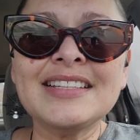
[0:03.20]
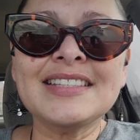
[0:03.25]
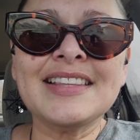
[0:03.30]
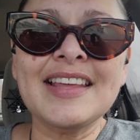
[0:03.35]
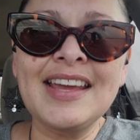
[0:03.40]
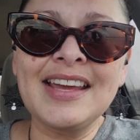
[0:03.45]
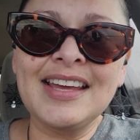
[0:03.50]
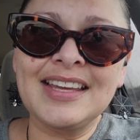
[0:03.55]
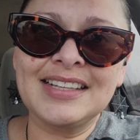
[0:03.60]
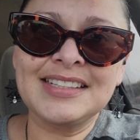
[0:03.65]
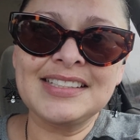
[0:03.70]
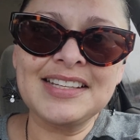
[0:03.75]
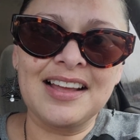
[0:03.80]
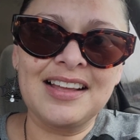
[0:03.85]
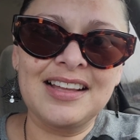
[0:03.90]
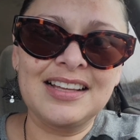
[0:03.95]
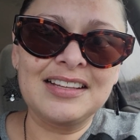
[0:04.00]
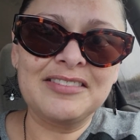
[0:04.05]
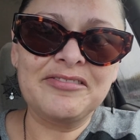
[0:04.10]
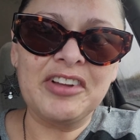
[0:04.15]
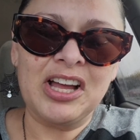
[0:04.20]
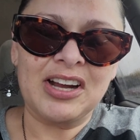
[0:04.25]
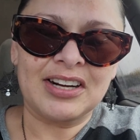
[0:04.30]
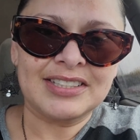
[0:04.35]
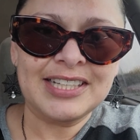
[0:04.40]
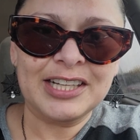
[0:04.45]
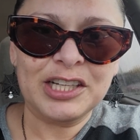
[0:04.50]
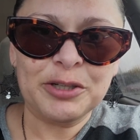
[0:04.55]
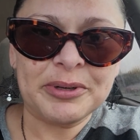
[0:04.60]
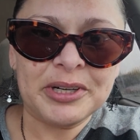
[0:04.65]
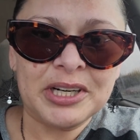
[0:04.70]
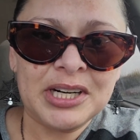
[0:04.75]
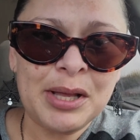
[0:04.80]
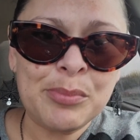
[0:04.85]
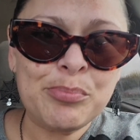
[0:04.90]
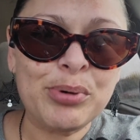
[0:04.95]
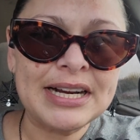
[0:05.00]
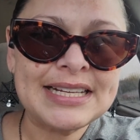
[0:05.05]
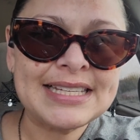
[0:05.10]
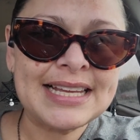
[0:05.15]
is the end of October,
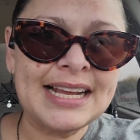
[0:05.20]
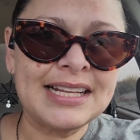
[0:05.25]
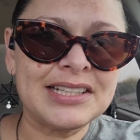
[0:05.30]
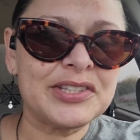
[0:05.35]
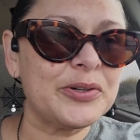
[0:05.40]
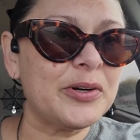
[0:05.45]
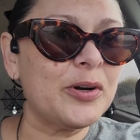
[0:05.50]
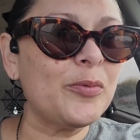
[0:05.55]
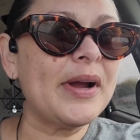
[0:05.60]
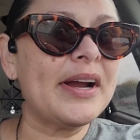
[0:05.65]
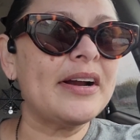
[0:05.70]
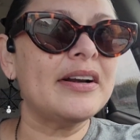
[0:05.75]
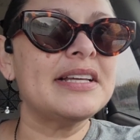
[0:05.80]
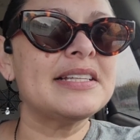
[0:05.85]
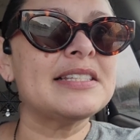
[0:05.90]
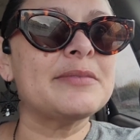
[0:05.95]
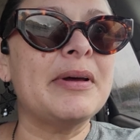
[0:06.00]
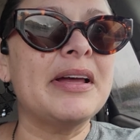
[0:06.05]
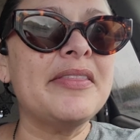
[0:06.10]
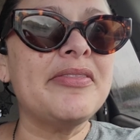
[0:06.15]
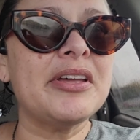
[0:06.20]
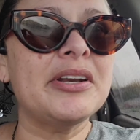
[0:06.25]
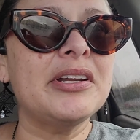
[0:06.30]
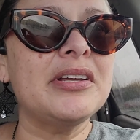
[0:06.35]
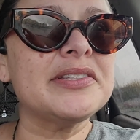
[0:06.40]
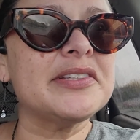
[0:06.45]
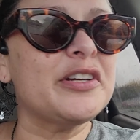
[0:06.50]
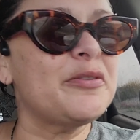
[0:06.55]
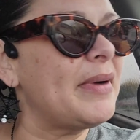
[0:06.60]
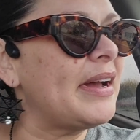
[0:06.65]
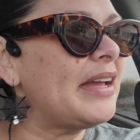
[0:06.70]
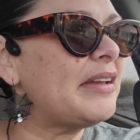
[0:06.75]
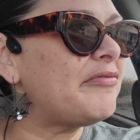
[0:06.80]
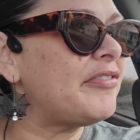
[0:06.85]
Breast Cancer Awareness Month, and also my